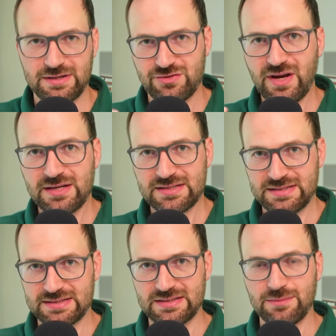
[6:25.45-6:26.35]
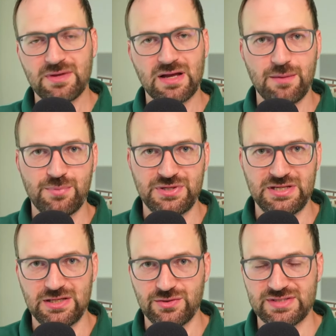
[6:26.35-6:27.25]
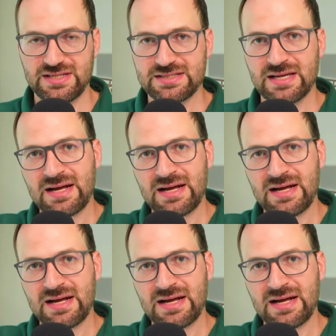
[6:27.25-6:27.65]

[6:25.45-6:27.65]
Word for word: tracking system the company uses